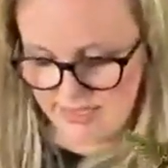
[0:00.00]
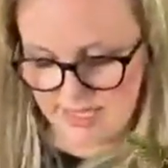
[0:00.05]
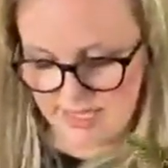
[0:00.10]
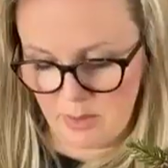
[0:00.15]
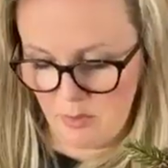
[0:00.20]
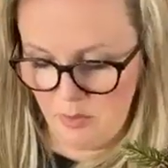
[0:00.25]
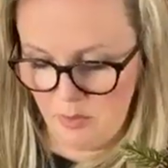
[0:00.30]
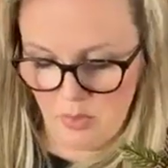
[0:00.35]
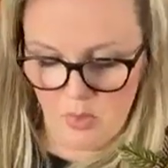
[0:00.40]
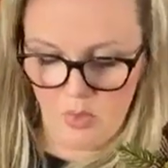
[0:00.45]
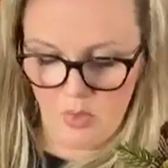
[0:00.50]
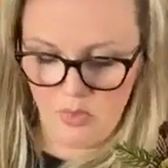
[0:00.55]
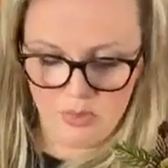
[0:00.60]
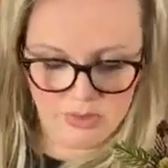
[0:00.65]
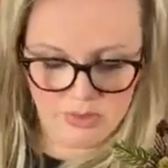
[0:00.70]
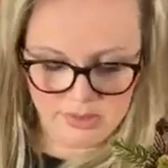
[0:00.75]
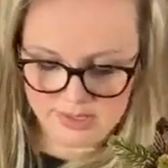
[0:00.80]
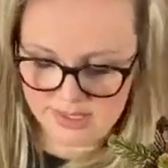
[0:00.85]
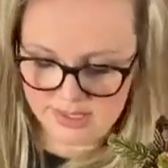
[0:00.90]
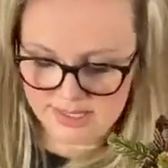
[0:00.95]

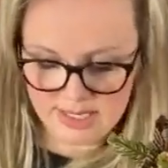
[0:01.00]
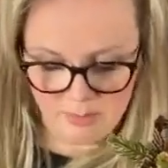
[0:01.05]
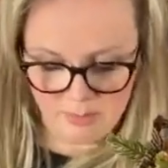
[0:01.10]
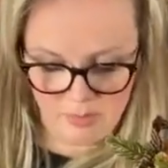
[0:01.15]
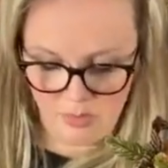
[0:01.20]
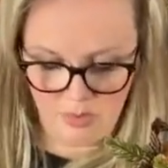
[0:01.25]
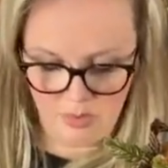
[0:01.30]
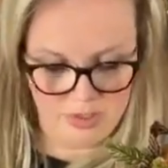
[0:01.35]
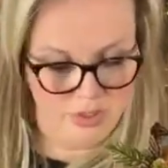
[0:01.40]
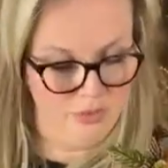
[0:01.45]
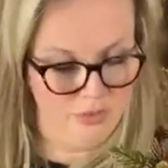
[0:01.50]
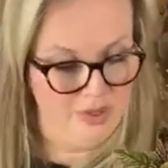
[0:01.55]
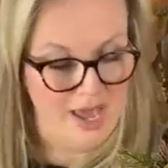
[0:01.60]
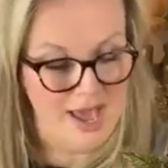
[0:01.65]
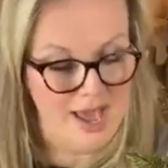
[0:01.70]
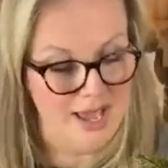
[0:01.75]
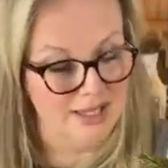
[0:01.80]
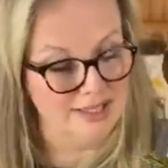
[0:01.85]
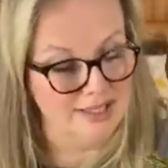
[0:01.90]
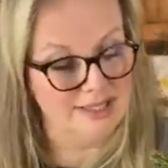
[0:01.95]
Simple, you
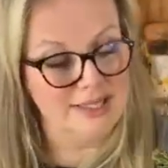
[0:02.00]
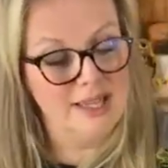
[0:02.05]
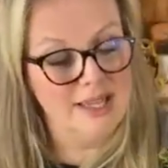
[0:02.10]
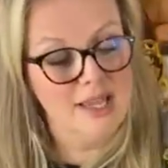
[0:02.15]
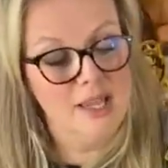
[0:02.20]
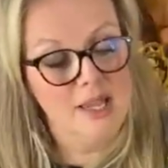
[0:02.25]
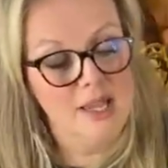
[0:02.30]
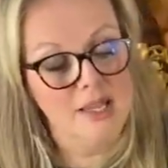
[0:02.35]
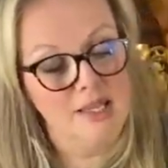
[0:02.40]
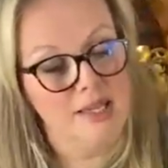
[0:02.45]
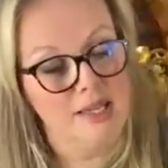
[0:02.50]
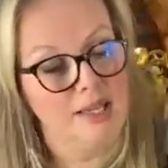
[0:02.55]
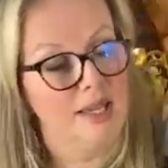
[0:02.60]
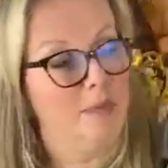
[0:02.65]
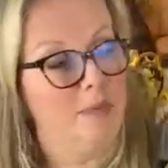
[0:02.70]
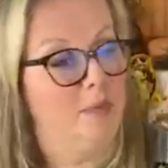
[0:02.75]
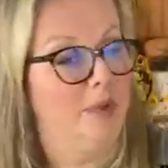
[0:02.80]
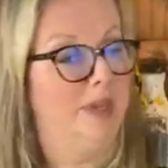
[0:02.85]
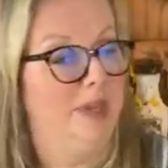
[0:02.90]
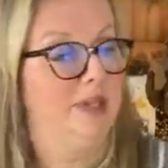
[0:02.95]
guys.
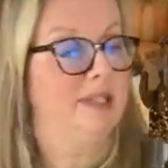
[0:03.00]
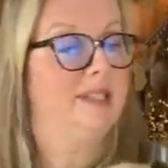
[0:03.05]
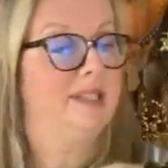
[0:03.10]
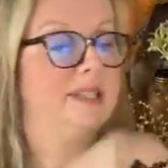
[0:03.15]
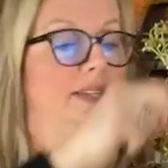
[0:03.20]
Keep it